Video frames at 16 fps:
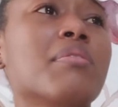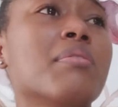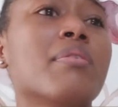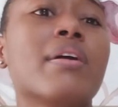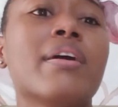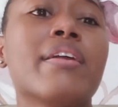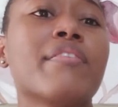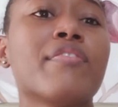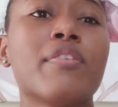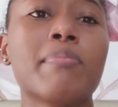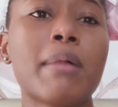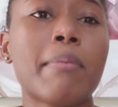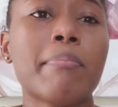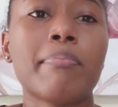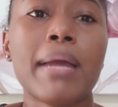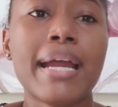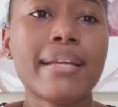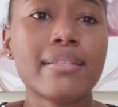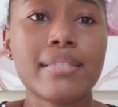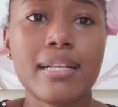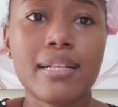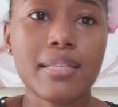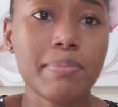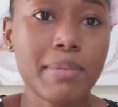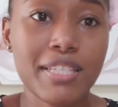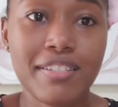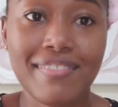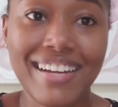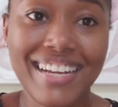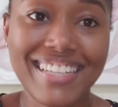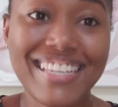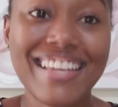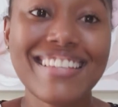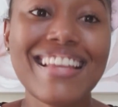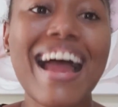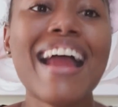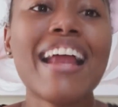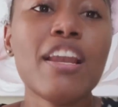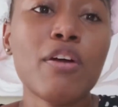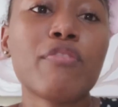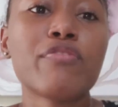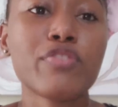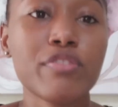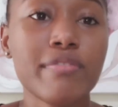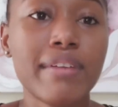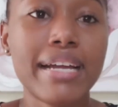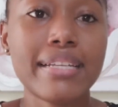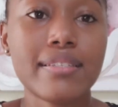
whatever my mind tells me to write. So I love to write.